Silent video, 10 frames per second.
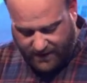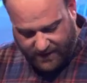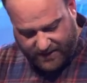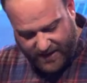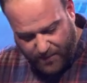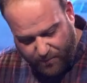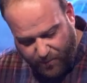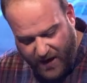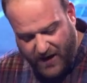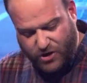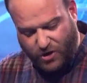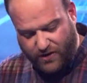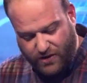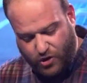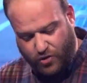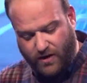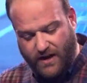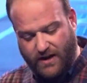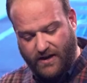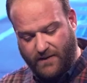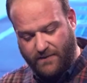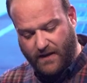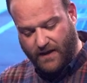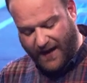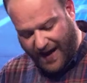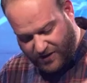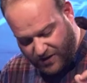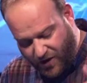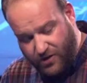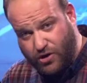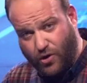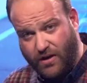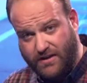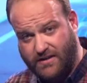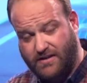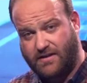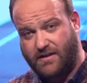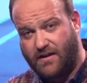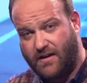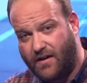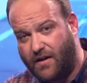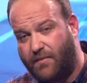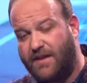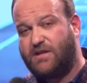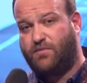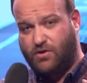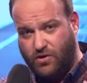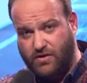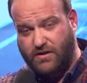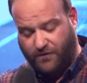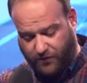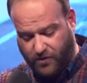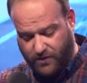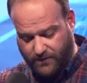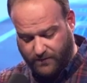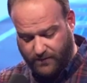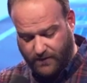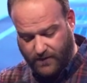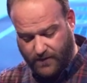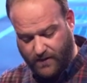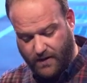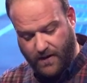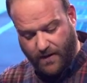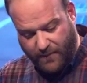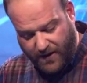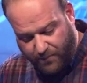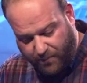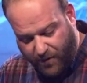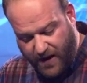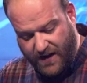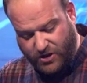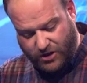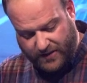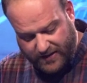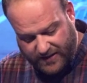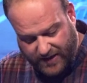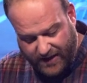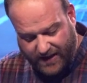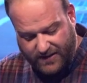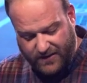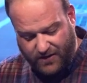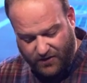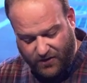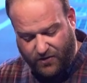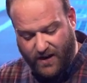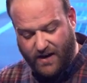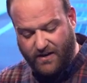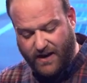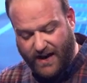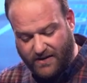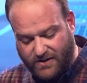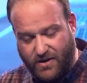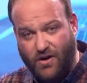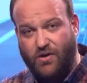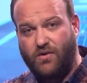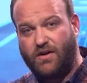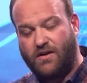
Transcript: See, a branch on a tree has no choice but to produce the fruit. But a branch disconnected on the ground has no